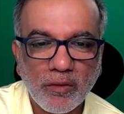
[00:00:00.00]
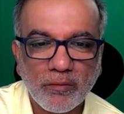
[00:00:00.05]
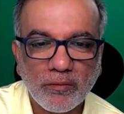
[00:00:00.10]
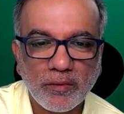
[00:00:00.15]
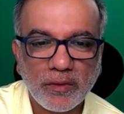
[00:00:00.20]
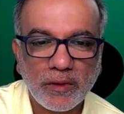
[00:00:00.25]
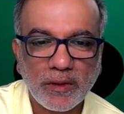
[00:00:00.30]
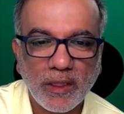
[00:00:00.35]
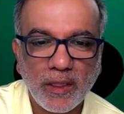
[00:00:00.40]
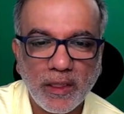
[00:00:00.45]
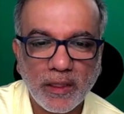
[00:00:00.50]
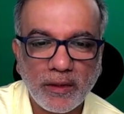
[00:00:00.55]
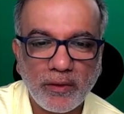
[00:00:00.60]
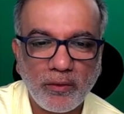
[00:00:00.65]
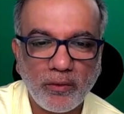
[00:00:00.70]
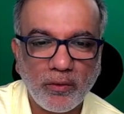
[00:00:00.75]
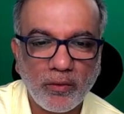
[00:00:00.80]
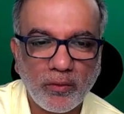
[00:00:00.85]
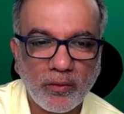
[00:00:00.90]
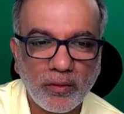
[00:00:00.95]
Select
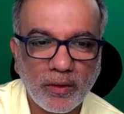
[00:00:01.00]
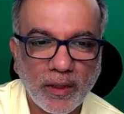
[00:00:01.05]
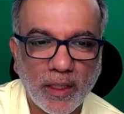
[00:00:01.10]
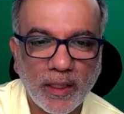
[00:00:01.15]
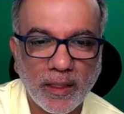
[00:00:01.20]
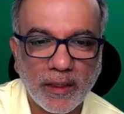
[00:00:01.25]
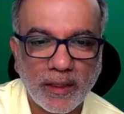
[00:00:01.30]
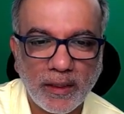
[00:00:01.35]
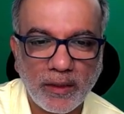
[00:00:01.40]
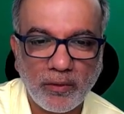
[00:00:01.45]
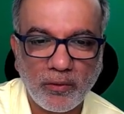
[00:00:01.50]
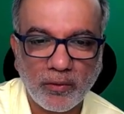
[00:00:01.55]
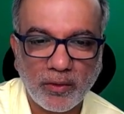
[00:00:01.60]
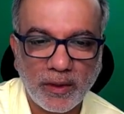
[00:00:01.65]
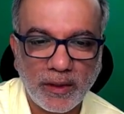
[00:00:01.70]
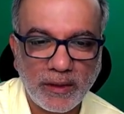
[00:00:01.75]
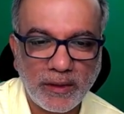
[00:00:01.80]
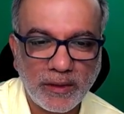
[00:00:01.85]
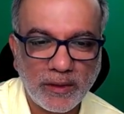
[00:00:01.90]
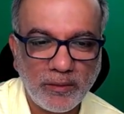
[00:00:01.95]
your targeting
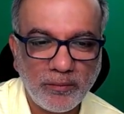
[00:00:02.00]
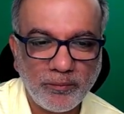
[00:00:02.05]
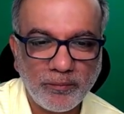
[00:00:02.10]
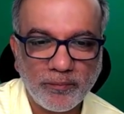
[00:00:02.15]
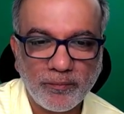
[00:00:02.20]
location,